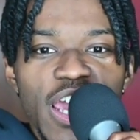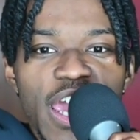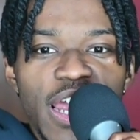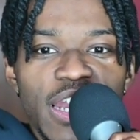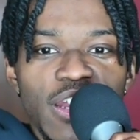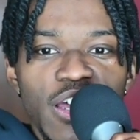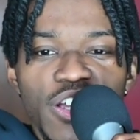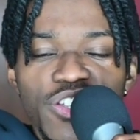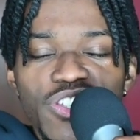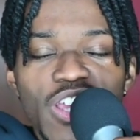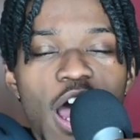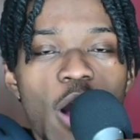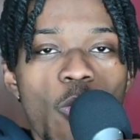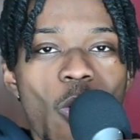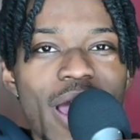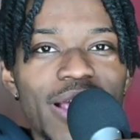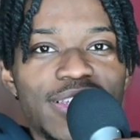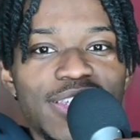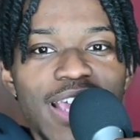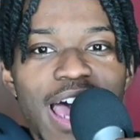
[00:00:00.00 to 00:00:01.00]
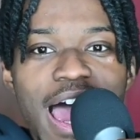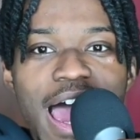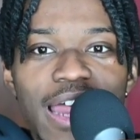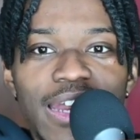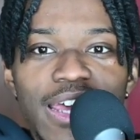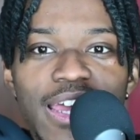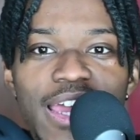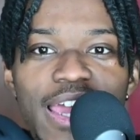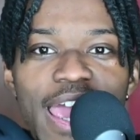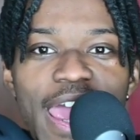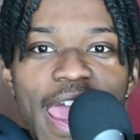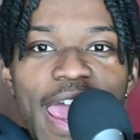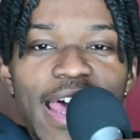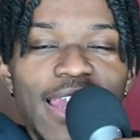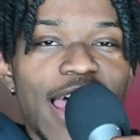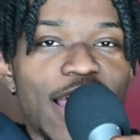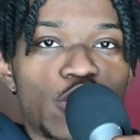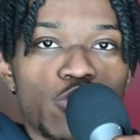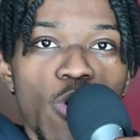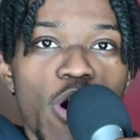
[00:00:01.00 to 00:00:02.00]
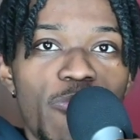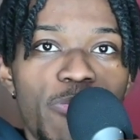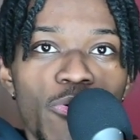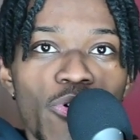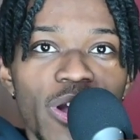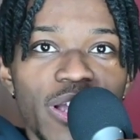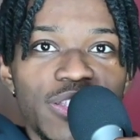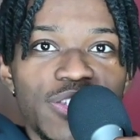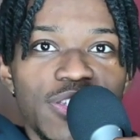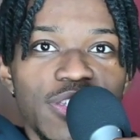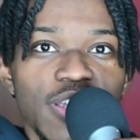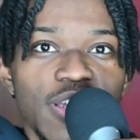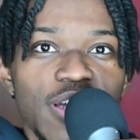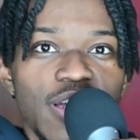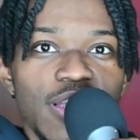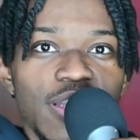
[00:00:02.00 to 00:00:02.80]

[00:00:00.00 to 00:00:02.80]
and Hassan Whiteside had like twelve points.